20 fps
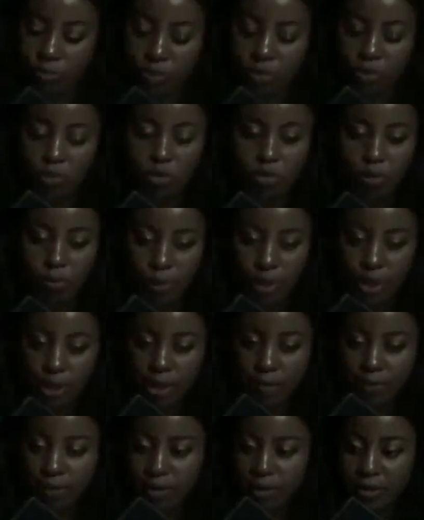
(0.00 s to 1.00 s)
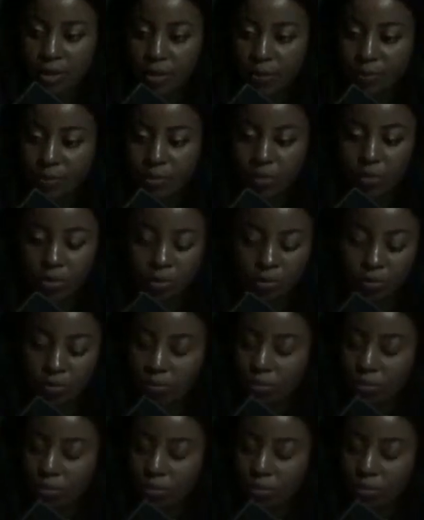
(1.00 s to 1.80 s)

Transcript: to submit their receipts or?